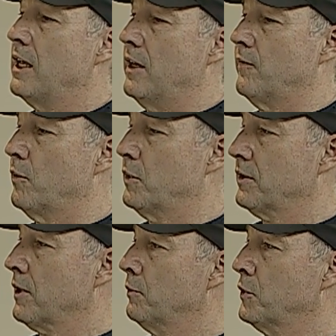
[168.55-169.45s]
And from a
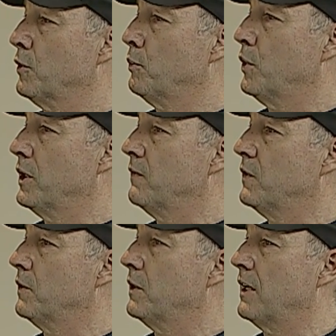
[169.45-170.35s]
sculptural point of
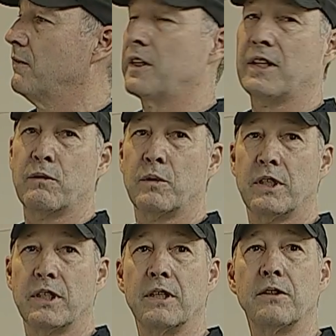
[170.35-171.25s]
view, I find that
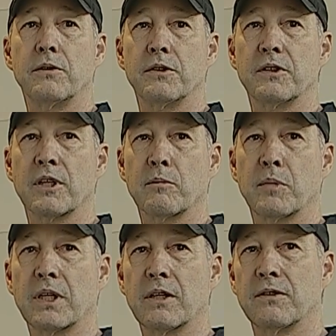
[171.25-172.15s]
really
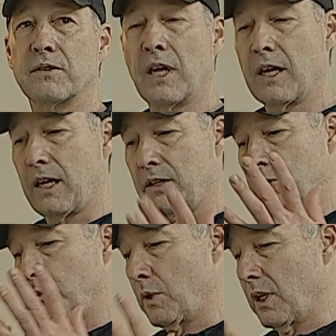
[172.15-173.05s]
interesting, because as
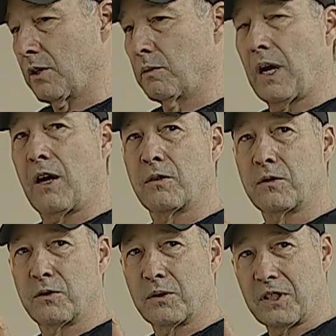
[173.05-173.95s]
you walk
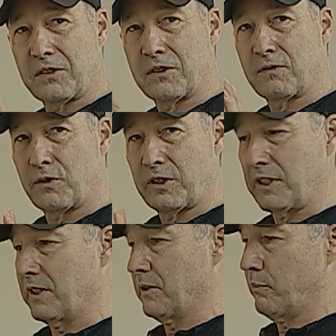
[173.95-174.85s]
around, you get
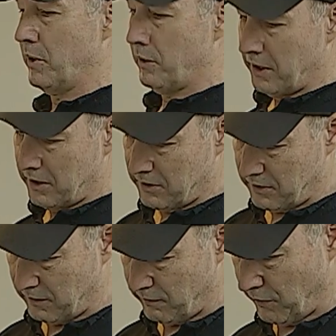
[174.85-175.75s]
different
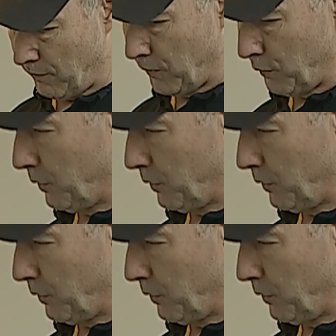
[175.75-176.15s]
experience from the